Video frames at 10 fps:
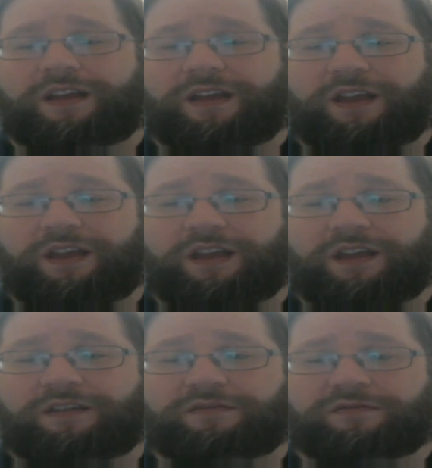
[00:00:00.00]

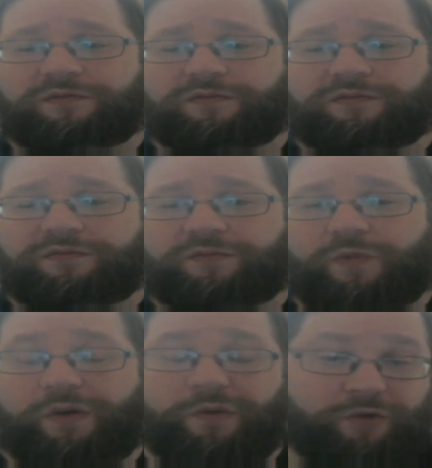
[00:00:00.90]
And
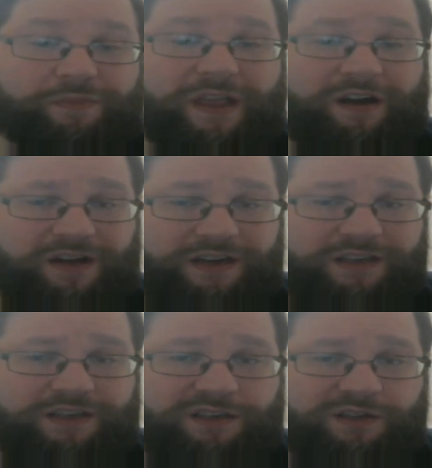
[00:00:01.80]
while we will be
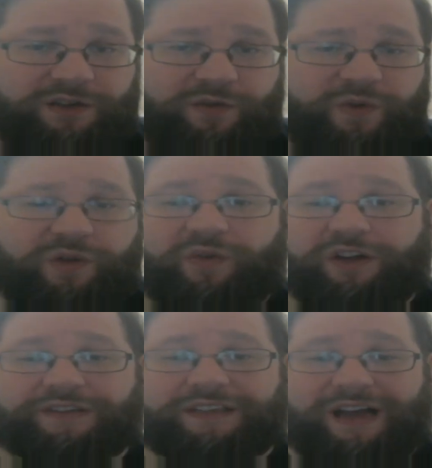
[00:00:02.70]
honest, we
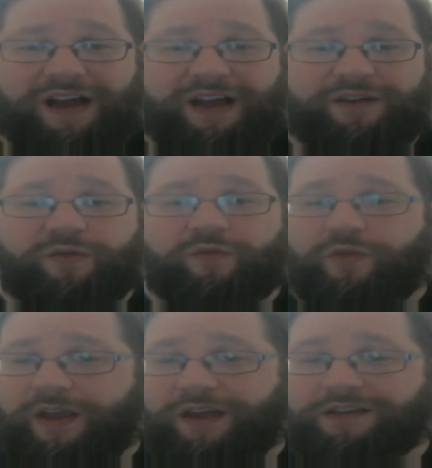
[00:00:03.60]
will not
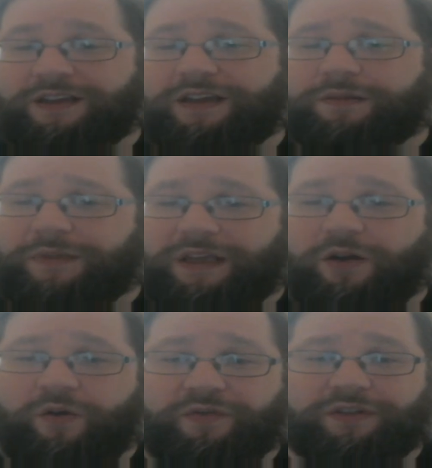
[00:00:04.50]
rant and
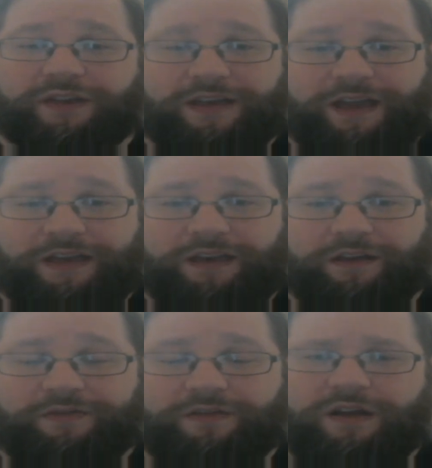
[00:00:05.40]
be overly
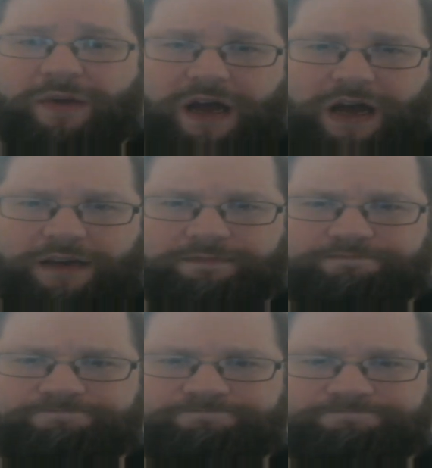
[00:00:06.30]
negative. Come on.
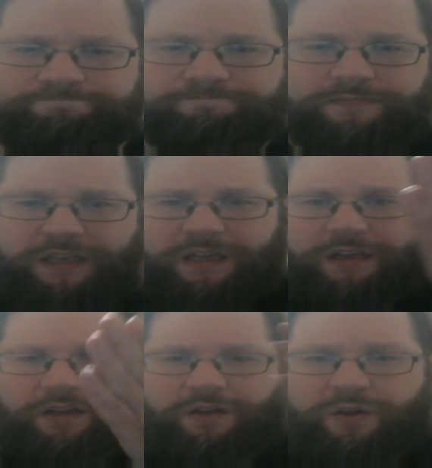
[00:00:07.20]

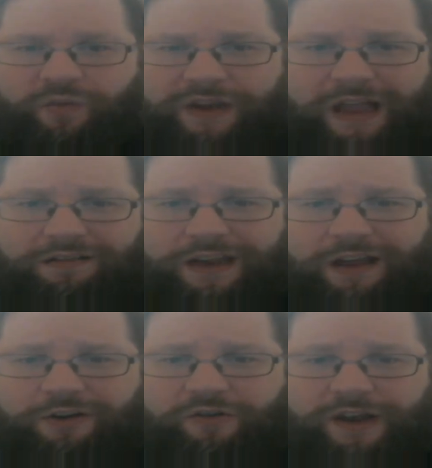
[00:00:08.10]
We're counting
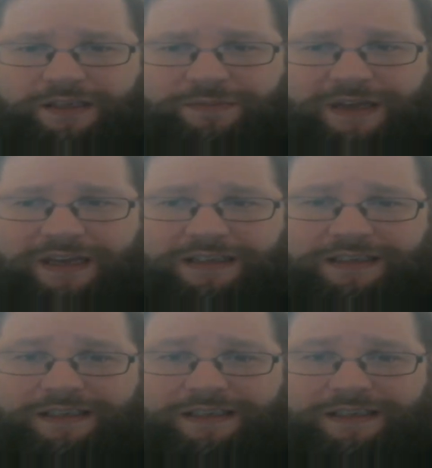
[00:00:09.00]
down to Christmas.